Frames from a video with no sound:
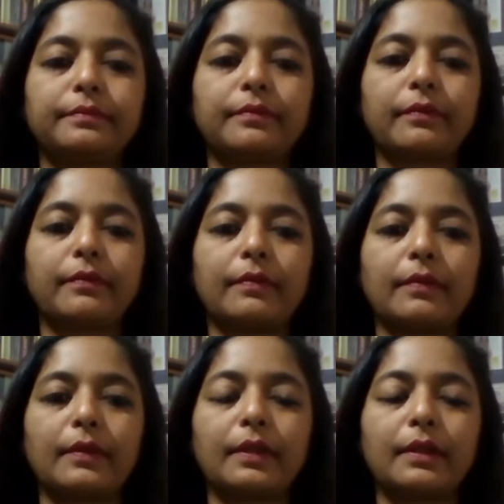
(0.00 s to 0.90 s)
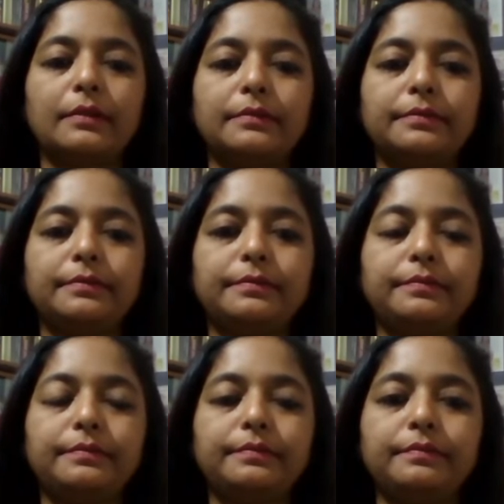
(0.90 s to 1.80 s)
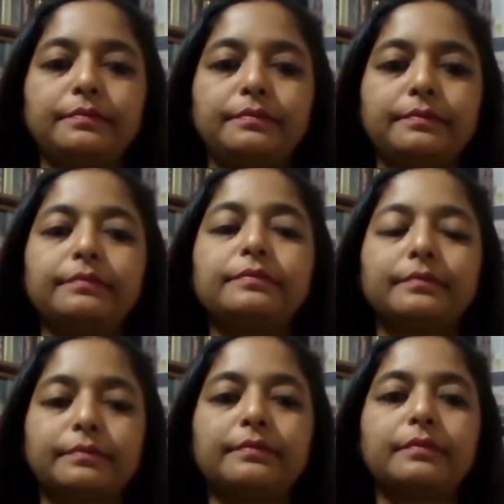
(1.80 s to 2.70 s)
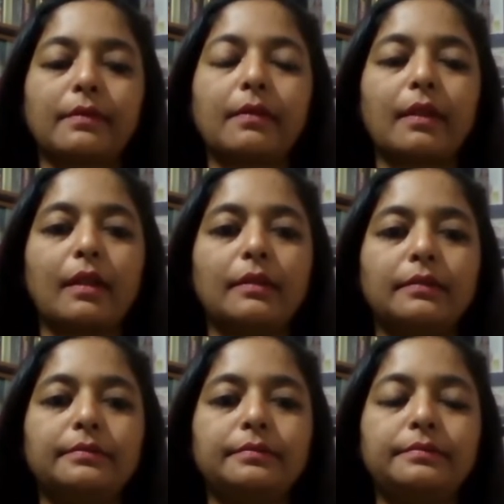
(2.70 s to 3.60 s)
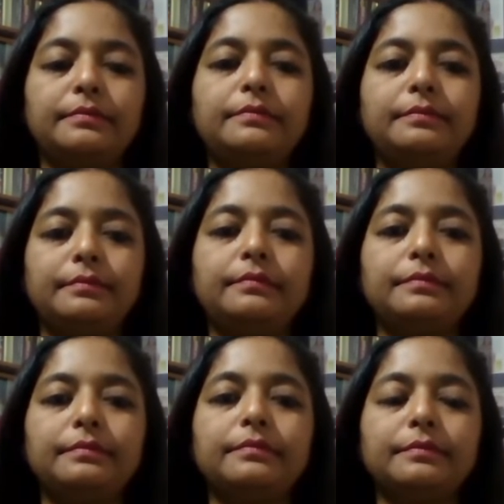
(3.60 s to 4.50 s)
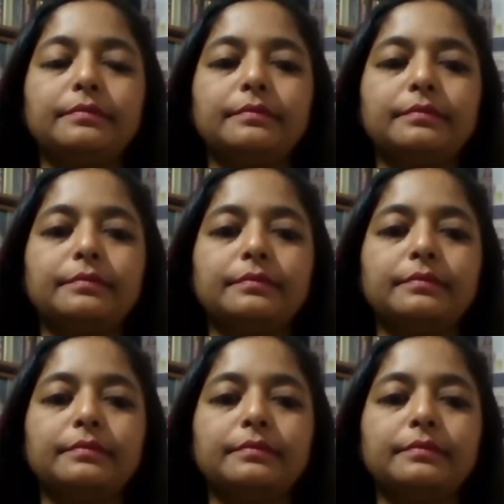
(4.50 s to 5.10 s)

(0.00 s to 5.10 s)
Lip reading: (not speaking)